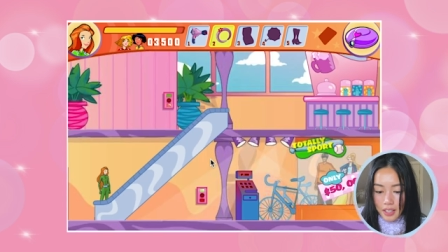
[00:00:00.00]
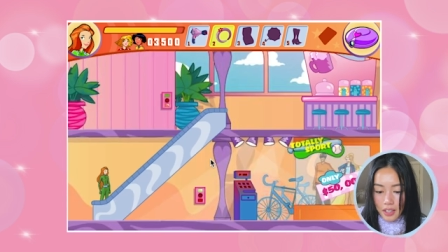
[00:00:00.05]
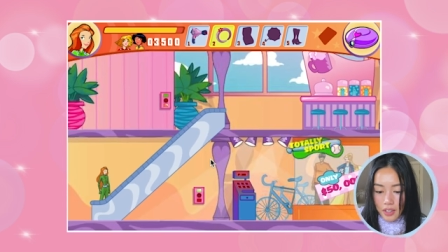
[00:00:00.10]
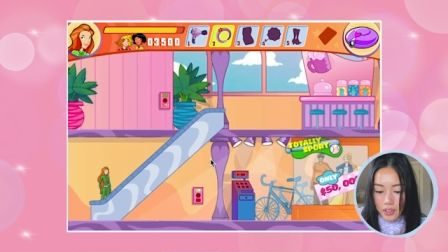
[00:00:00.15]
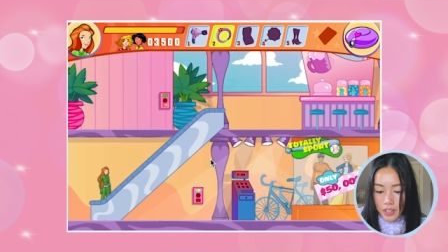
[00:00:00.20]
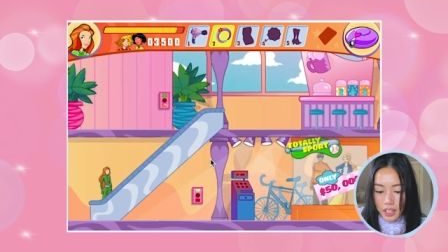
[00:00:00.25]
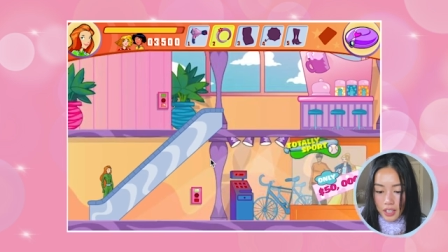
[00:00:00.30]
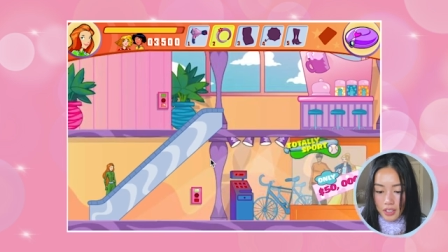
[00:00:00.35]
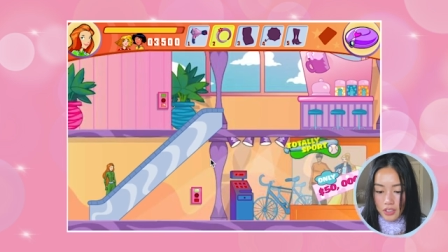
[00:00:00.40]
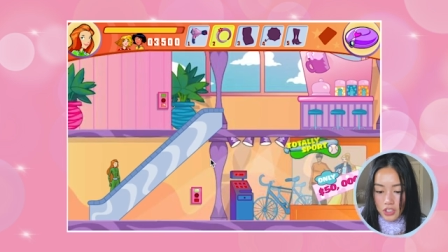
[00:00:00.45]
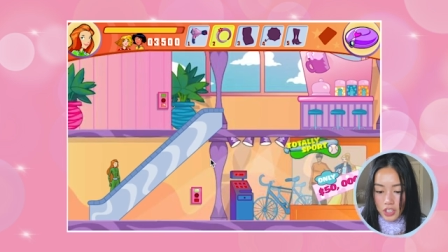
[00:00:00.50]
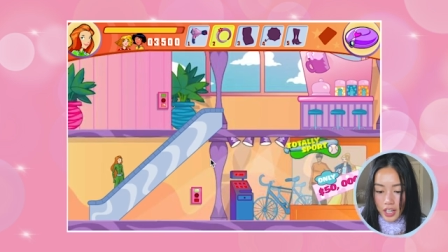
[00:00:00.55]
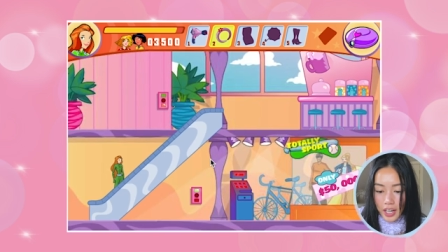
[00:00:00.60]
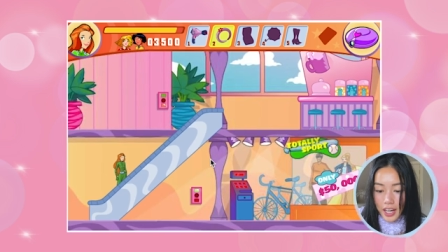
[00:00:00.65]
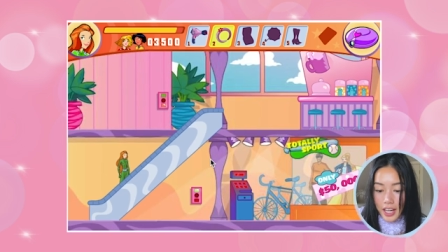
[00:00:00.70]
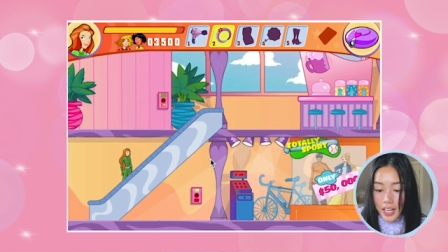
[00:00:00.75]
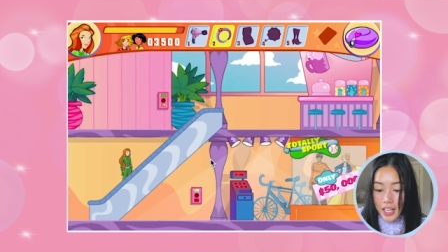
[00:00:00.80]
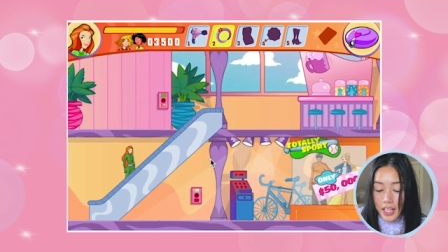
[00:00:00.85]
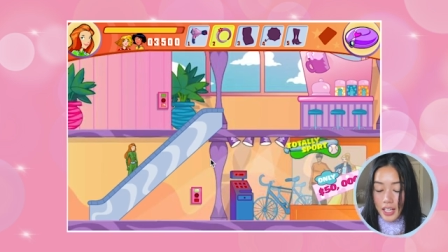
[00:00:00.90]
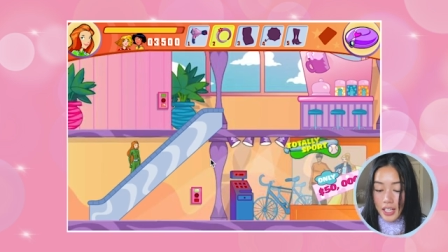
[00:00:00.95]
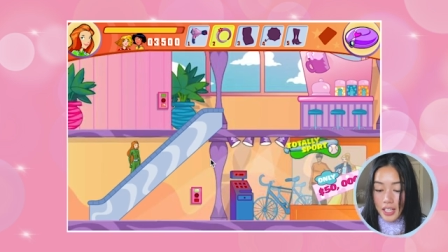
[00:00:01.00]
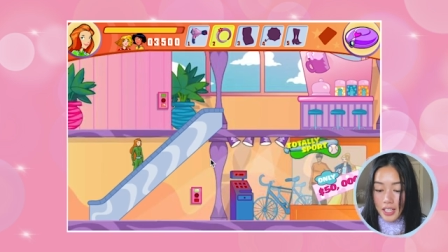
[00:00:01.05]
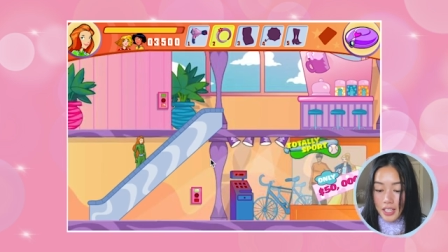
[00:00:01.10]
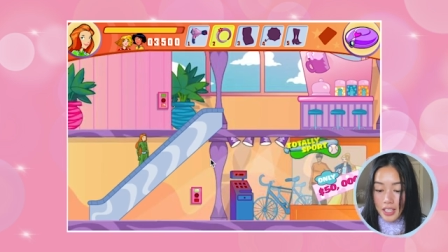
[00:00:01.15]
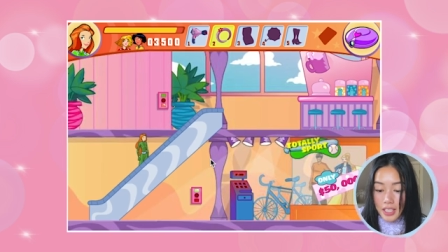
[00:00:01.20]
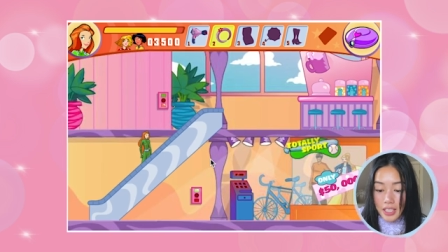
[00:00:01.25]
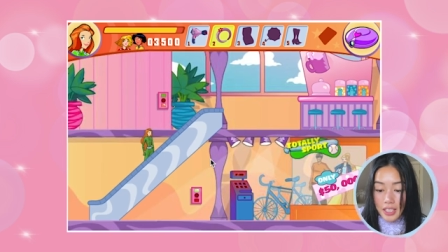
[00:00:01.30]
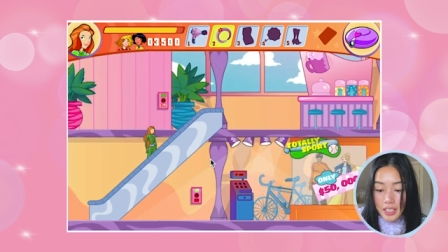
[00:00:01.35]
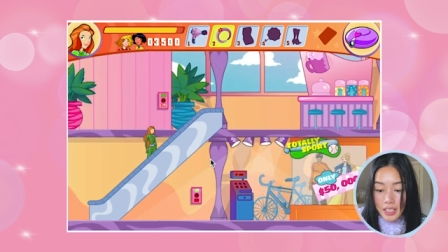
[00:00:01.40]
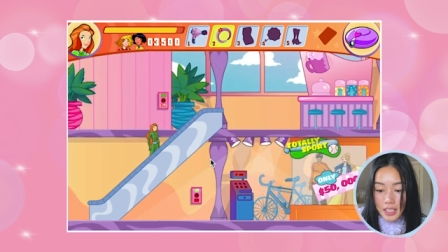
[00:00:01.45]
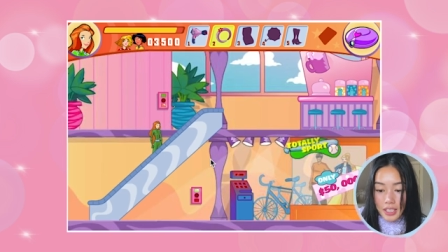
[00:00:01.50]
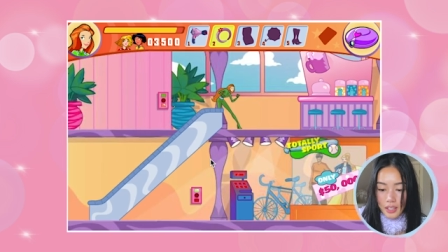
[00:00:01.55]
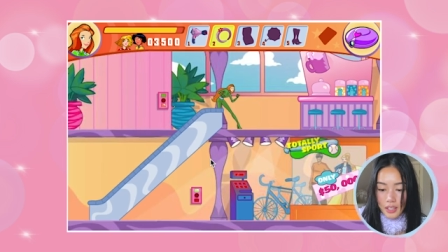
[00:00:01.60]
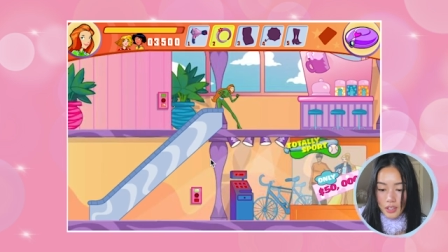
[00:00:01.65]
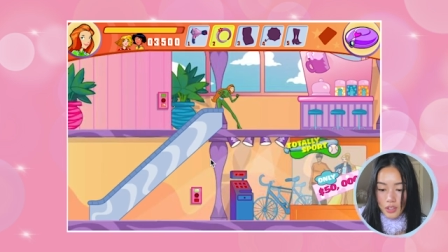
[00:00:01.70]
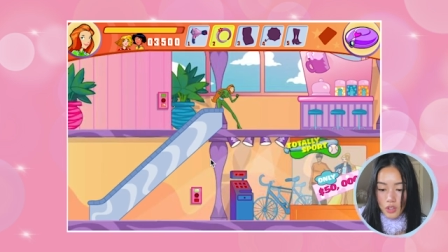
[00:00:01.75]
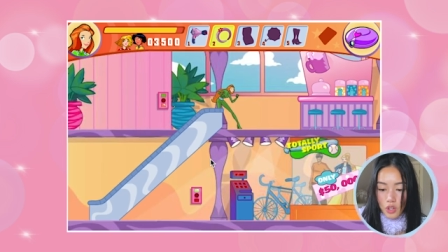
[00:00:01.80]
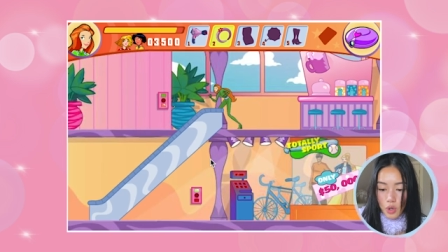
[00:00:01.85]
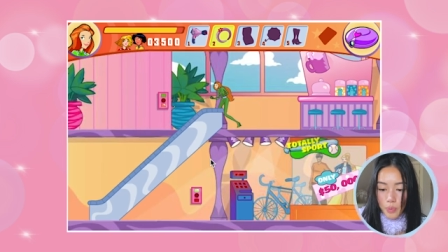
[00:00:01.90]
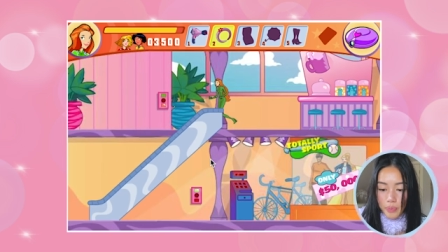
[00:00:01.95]
Okay, try again.
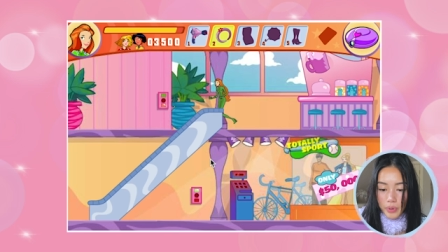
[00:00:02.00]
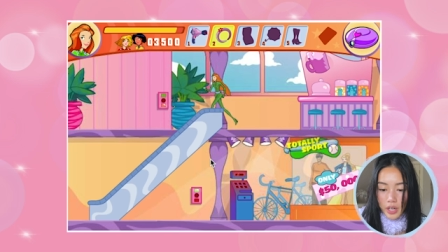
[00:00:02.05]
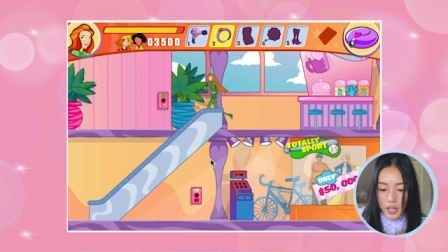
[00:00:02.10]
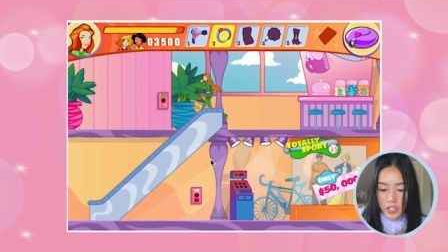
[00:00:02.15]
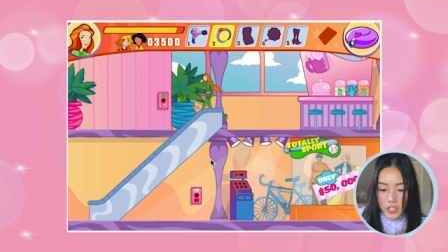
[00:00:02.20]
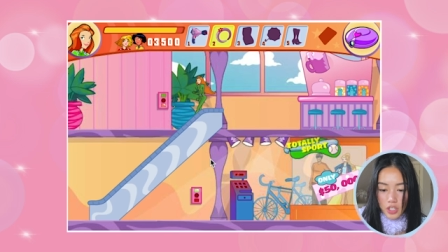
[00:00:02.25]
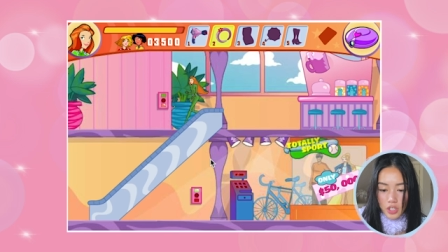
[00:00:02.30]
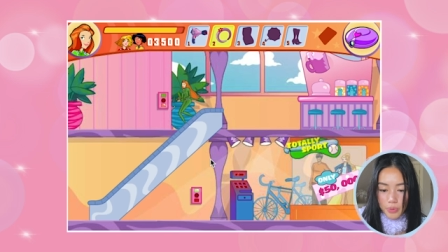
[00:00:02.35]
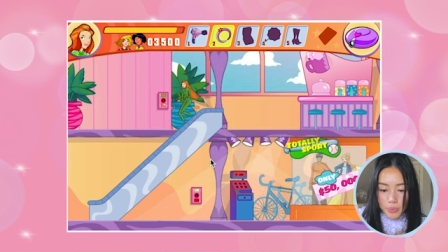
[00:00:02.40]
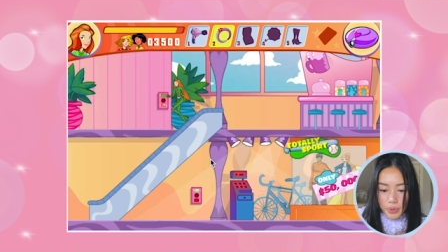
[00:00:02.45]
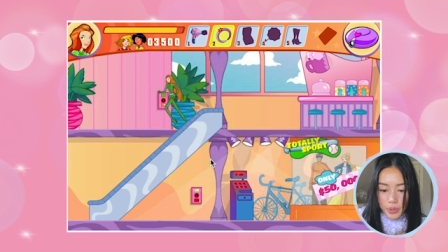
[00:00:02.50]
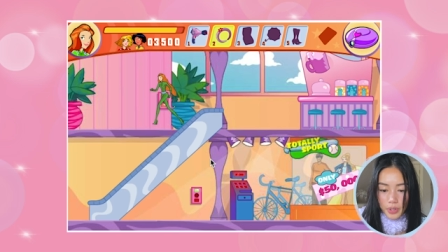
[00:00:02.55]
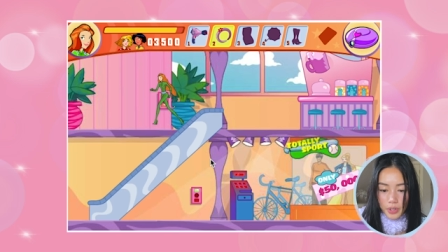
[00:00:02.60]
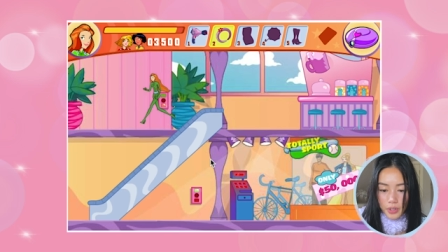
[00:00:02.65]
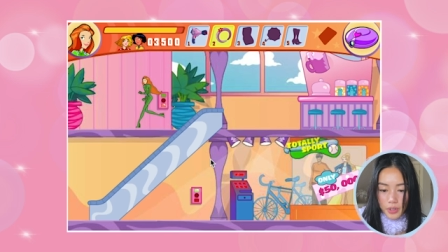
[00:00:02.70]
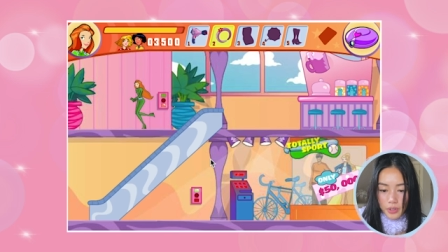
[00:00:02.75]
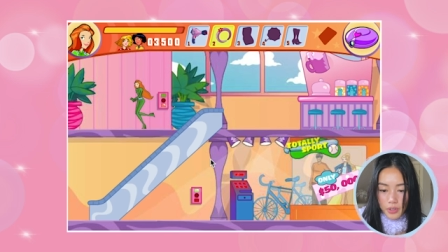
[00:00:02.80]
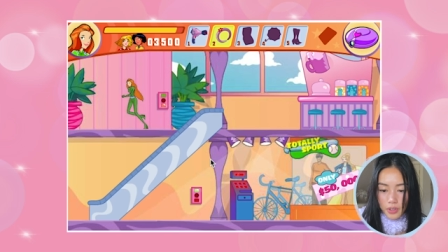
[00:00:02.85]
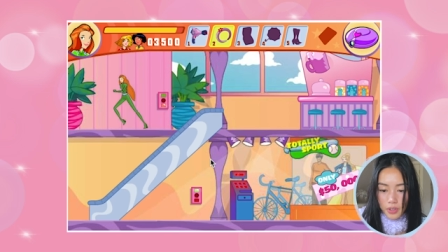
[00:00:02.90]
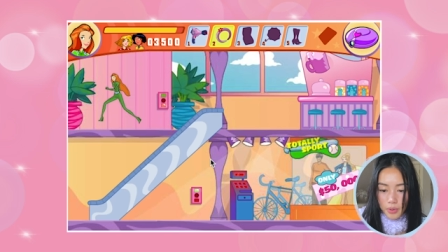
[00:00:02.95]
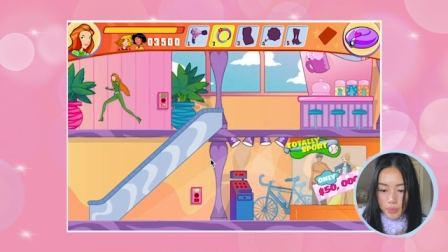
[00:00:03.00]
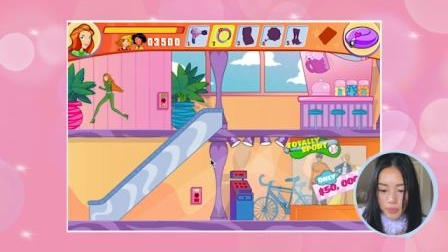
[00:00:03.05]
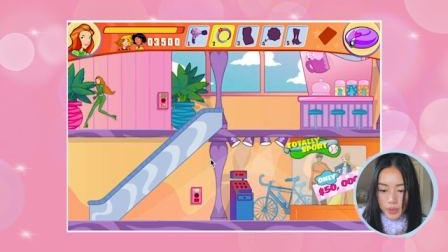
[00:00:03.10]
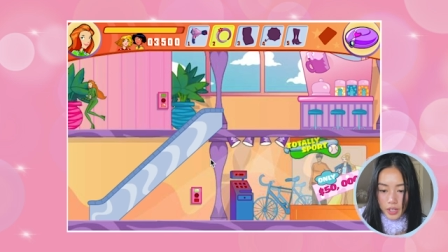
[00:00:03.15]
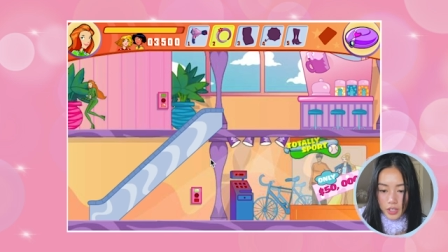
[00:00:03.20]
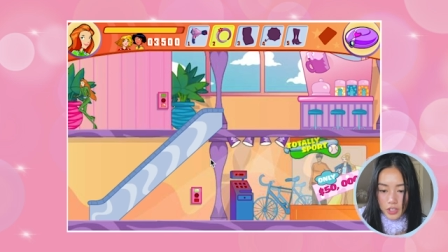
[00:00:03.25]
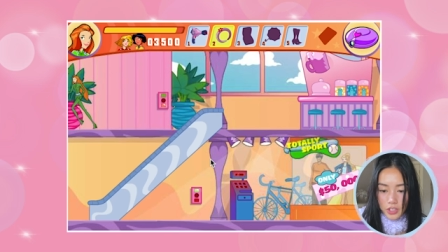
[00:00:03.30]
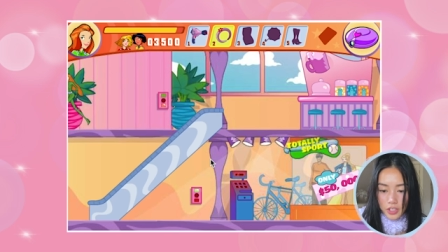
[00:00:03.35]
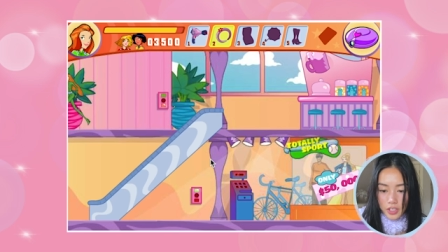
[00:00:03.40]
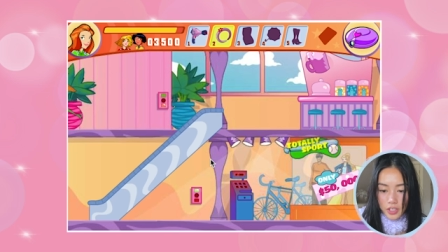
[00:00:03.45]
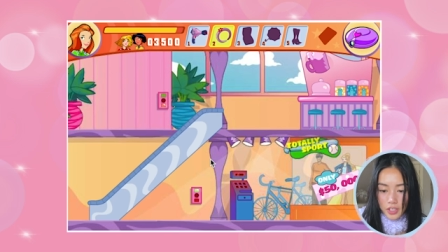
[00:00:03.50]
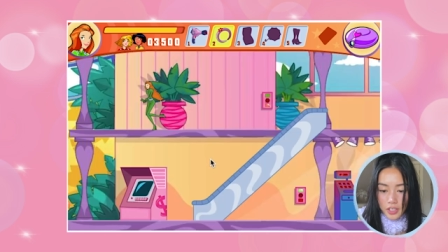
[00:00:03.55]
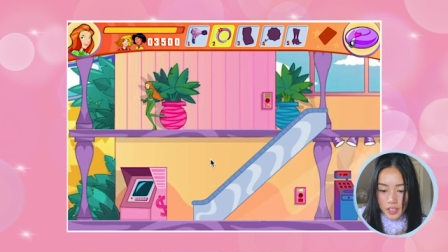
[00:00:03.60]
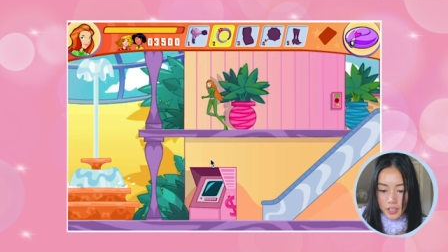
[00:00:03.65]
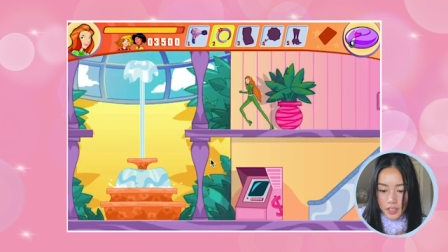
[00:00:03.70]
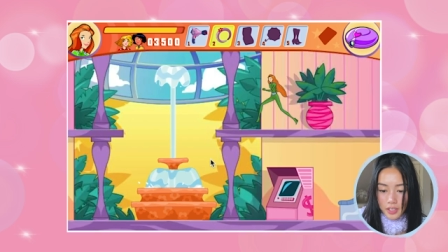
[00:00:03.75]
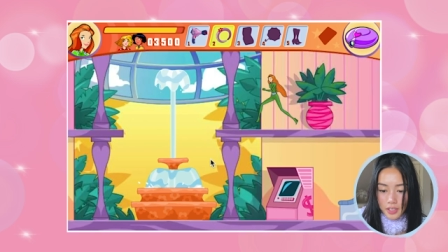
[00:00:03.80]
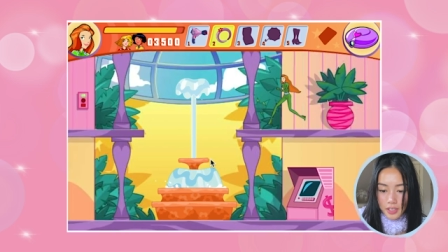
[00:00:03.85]
No pressure, Pearl, no pressure.